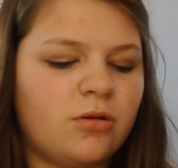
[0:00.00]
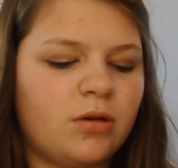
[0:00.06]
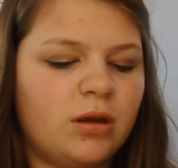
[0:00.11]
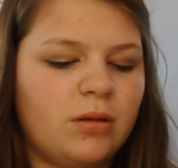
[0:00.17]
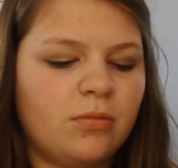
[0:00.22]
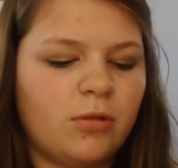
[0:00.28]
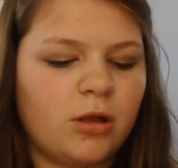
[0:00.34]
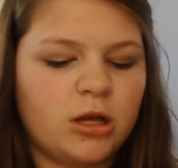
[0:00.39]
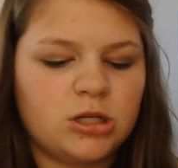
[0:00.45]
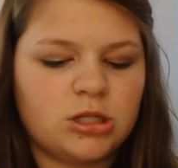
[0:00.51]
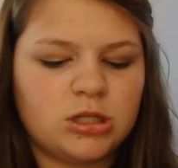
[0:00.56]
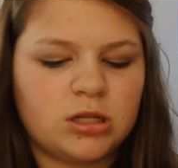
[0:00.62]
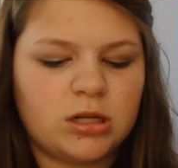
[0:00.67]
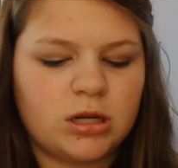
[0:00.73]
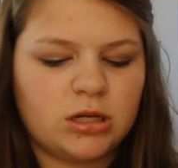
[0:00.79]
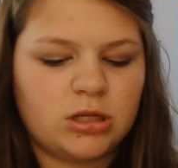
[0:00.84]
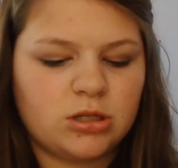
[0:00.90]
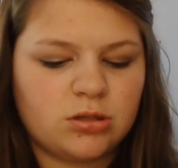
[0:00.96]
cream blushes
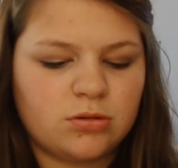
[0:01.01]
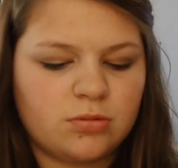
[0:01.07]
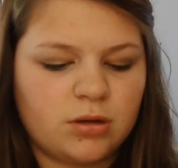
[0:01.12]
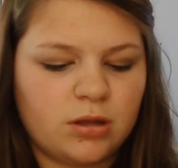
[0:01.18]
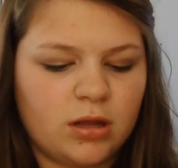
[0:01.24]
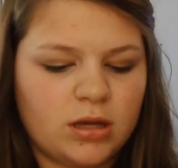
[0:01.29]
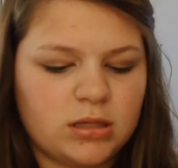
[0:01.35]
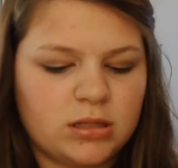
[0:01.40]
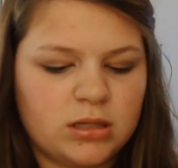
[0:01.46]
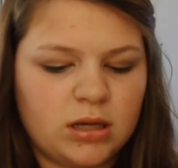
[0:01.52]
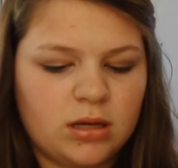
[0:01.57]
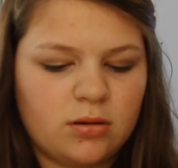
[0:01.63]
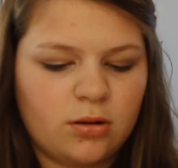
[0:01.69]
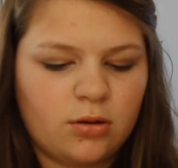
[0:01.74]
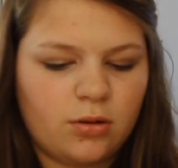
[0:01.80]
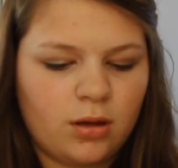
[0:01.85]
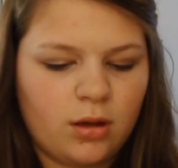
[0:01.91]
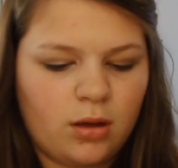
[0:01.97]
and I just realized it.
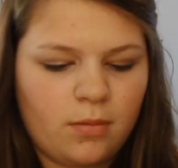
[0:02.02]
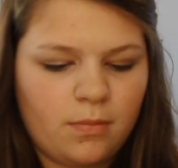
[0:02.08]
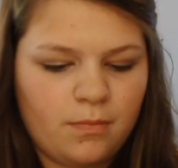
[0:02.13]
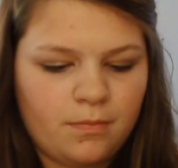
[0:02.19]
Okay.